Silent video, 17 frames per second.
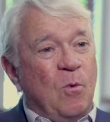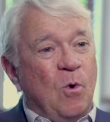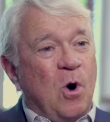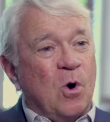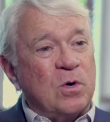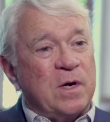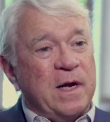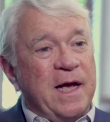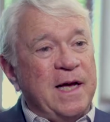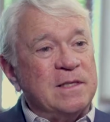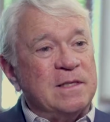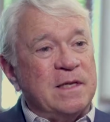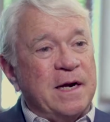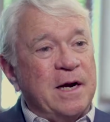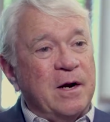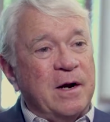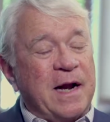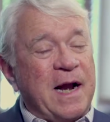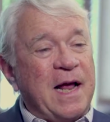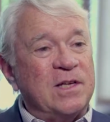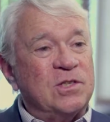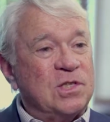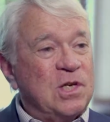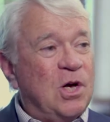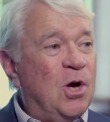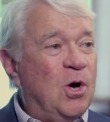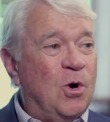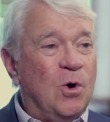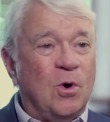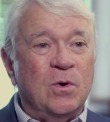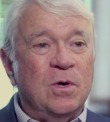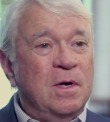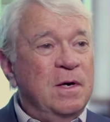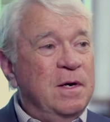walked out there and I
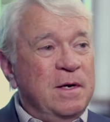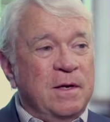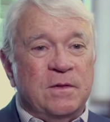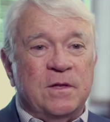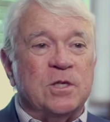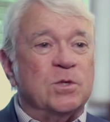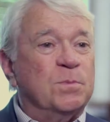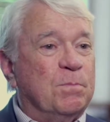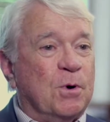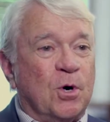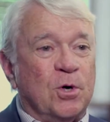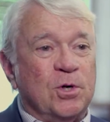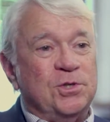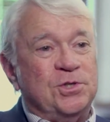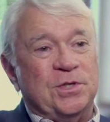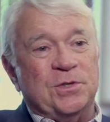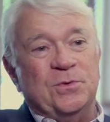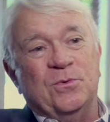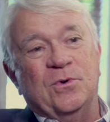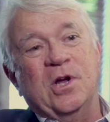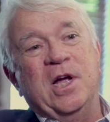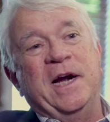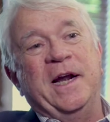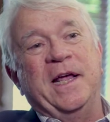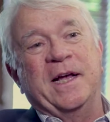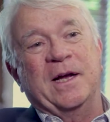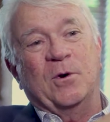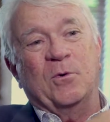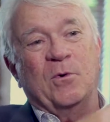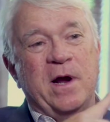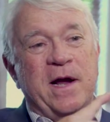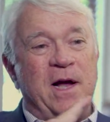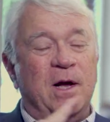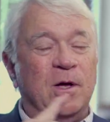saw this person running
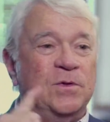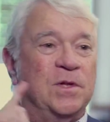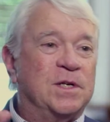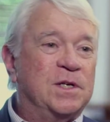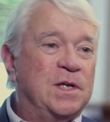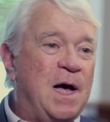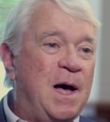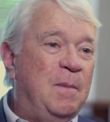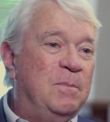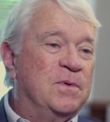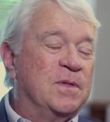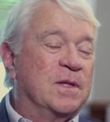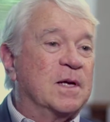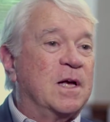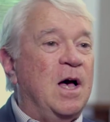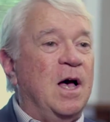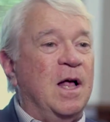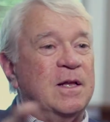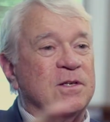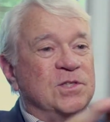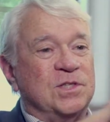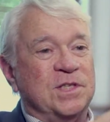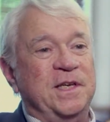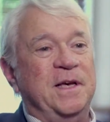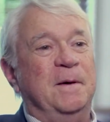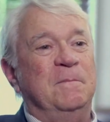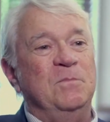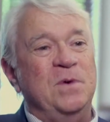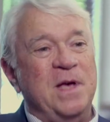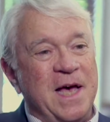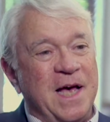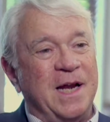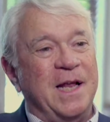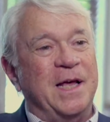around the top of the Coliseum
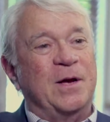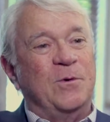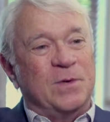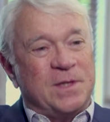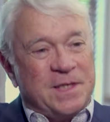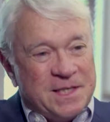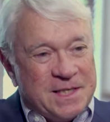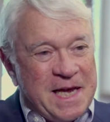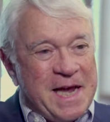yelling with his